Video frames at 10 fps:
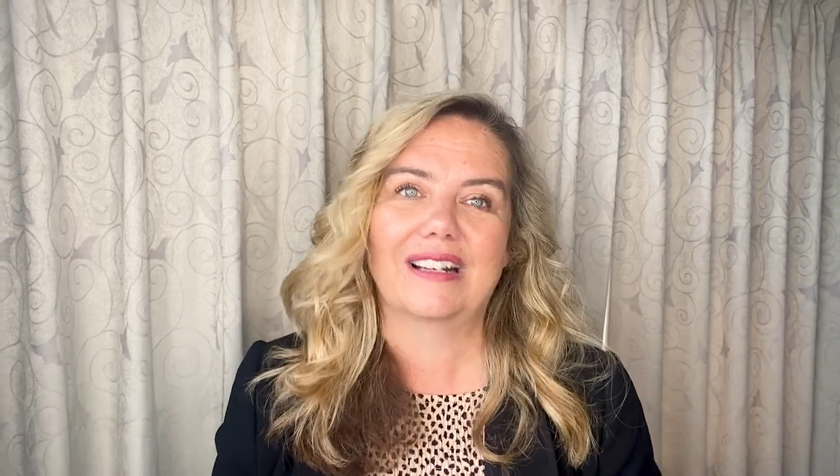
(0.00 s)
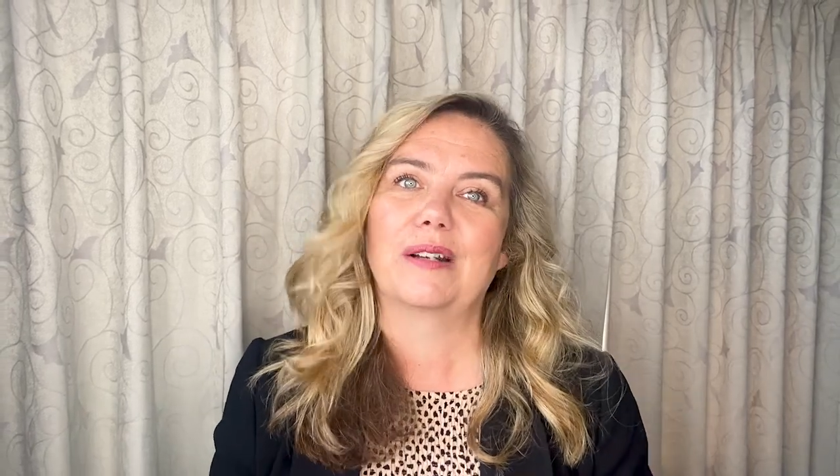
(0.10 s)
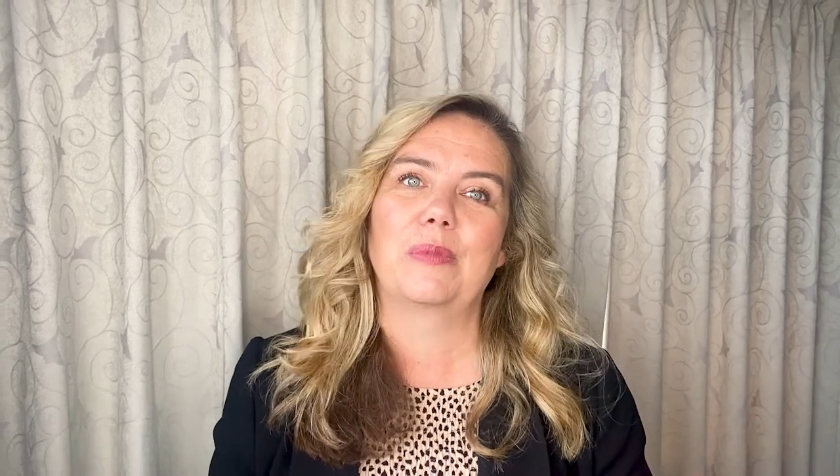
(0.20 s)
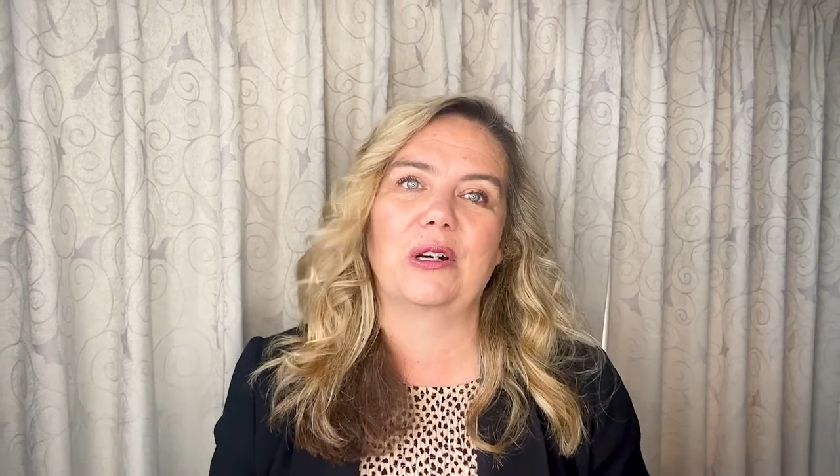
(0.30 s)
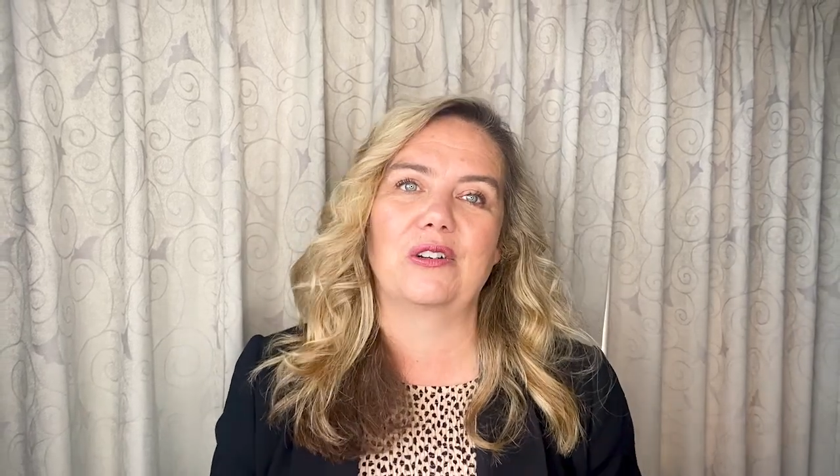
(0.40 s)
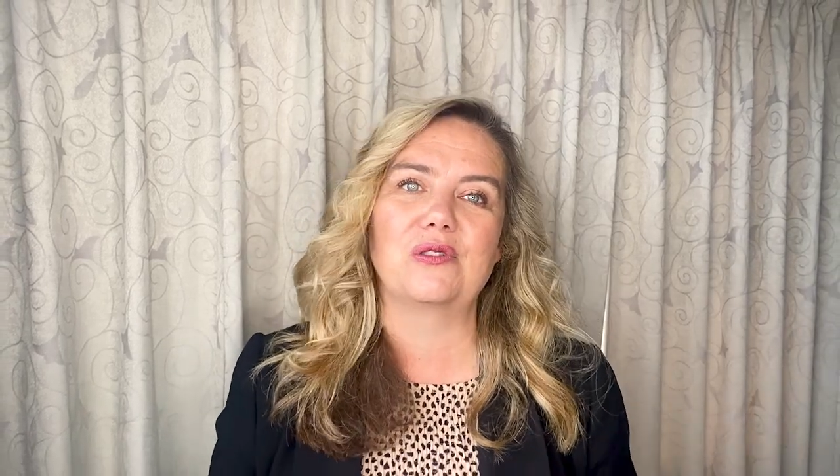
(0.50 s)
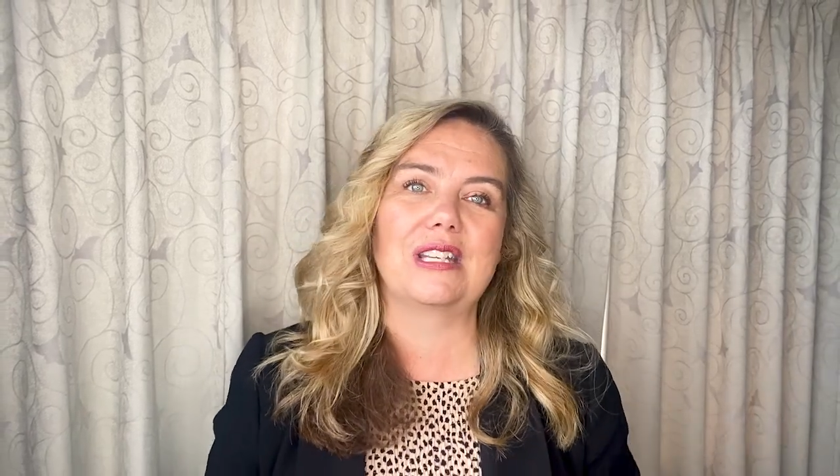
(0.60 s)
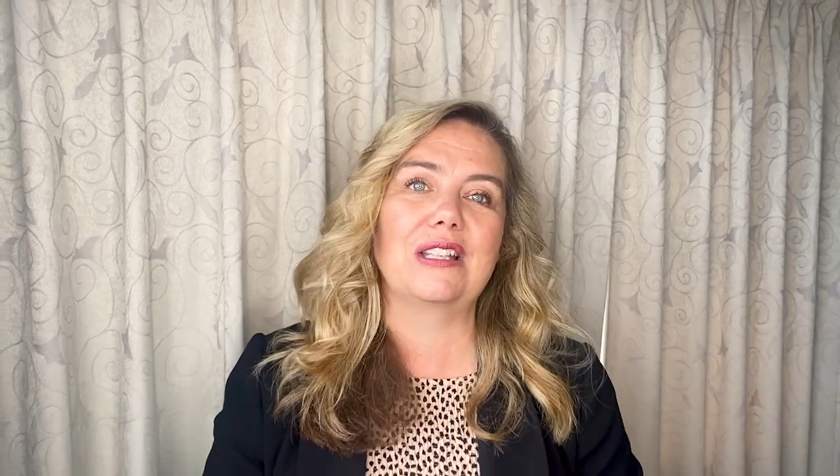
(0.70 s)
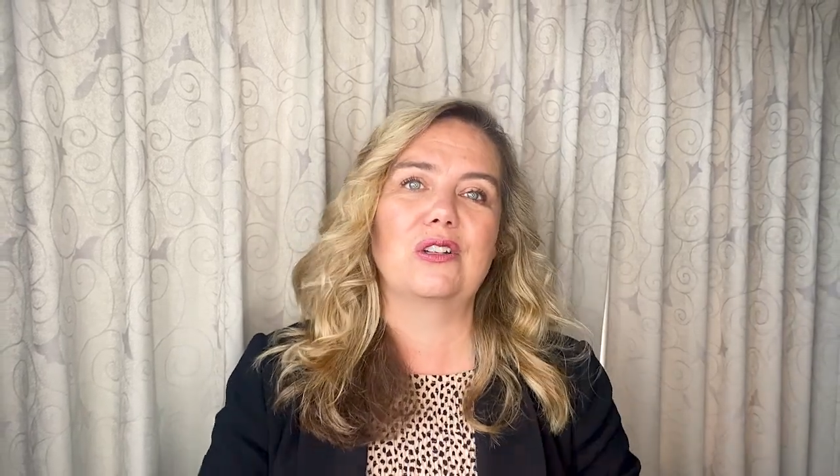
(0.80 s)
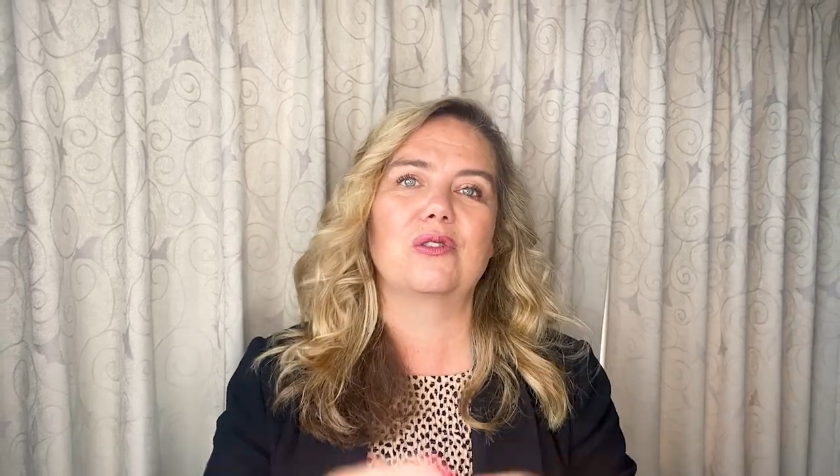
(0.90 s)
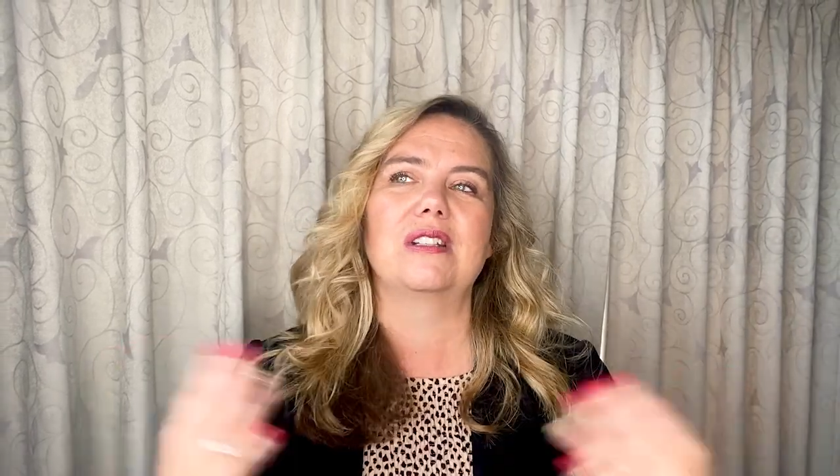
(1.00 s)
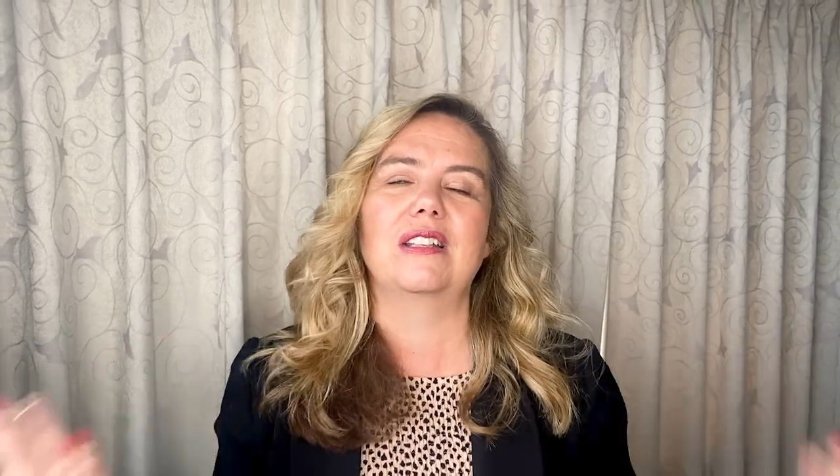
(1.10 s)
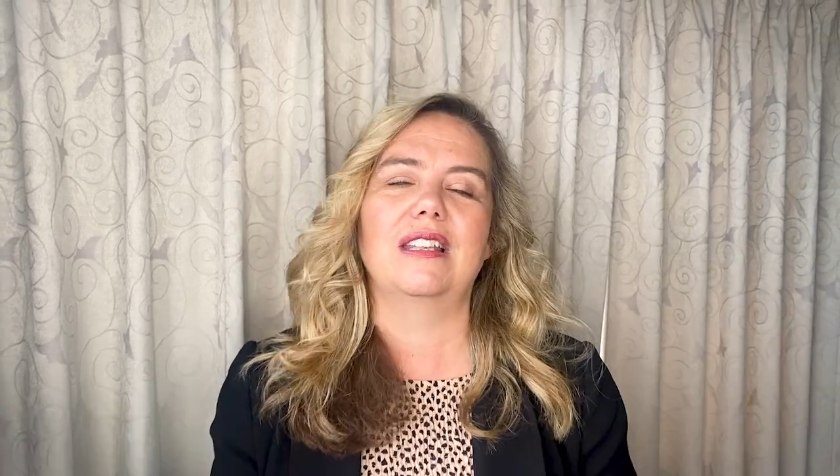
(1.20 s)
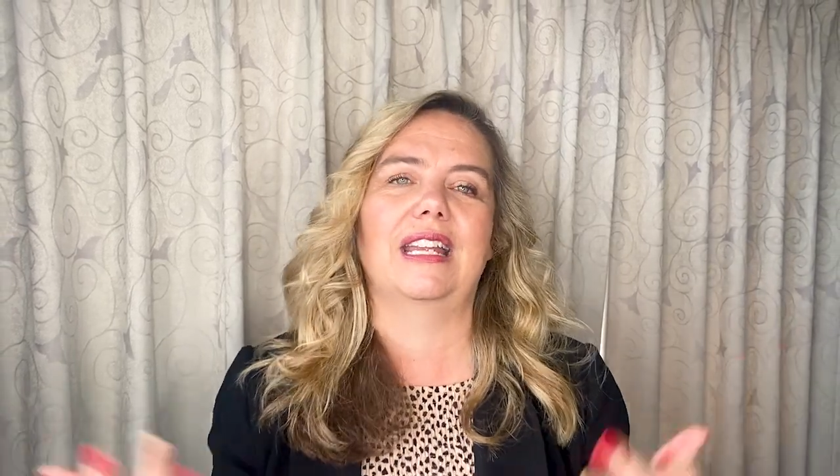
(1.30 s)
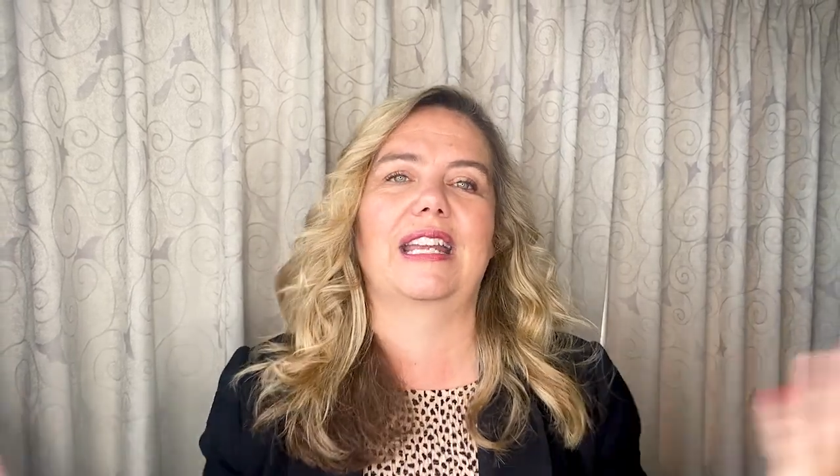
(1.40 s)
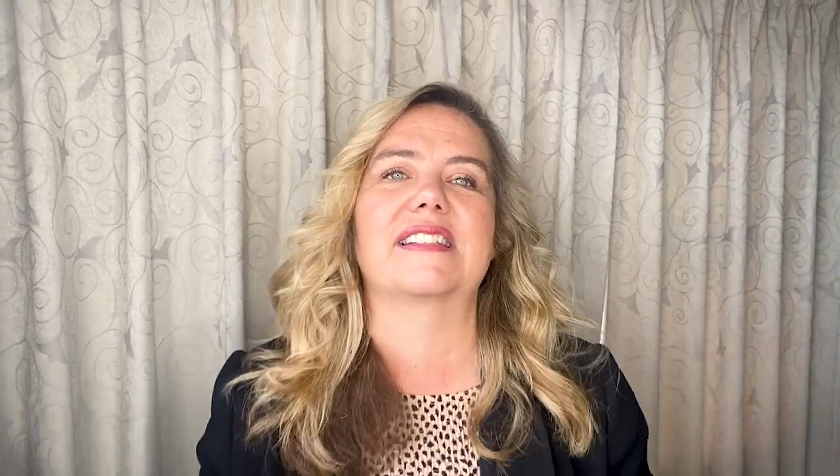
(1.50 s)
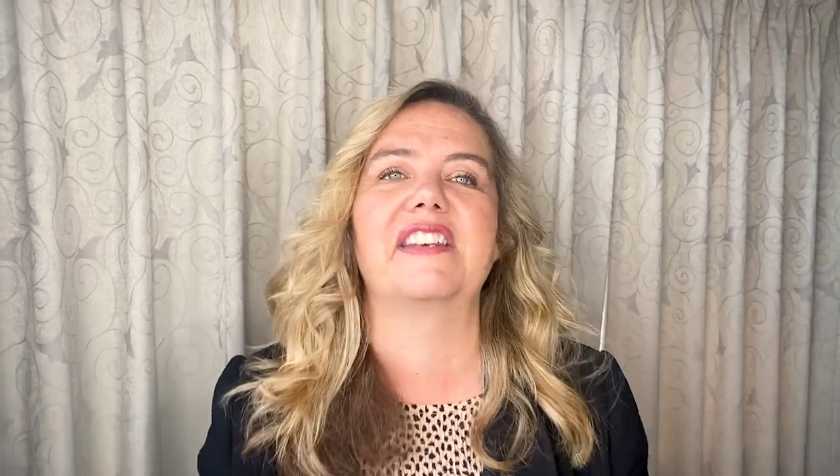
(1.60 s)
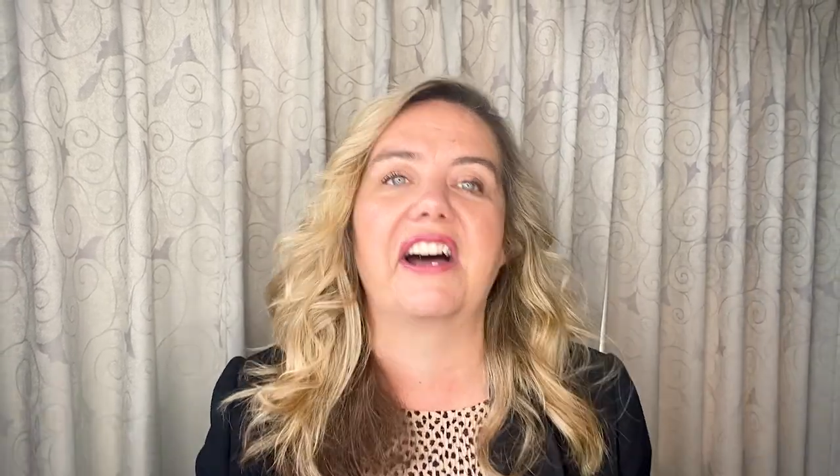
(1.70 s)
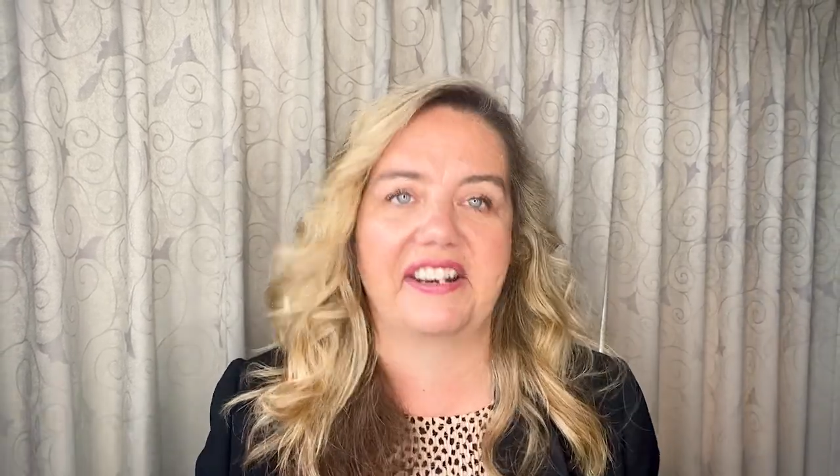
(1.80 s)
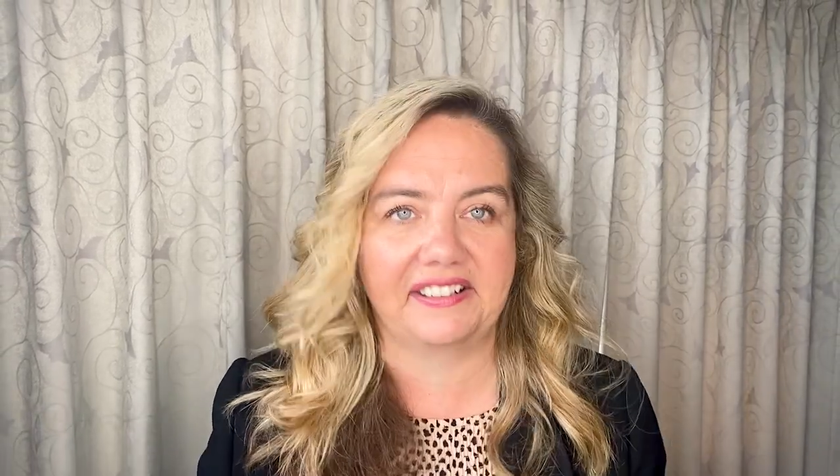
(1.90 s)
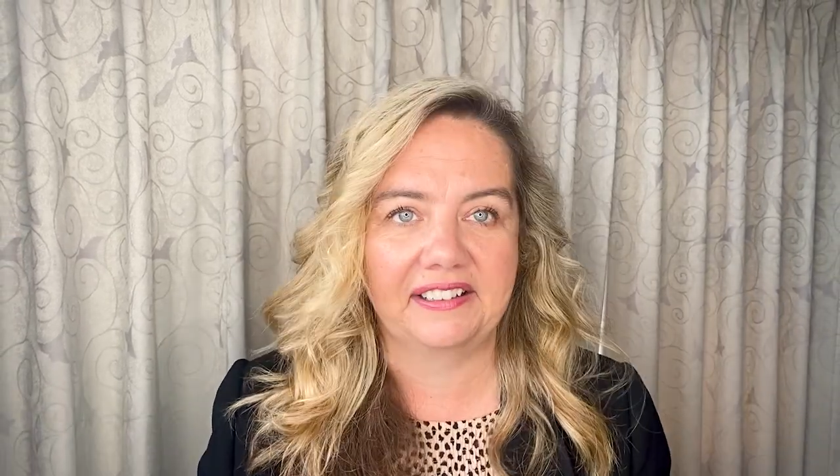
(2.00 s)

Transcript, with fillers: compared to New Zealand. New Zealand like has none.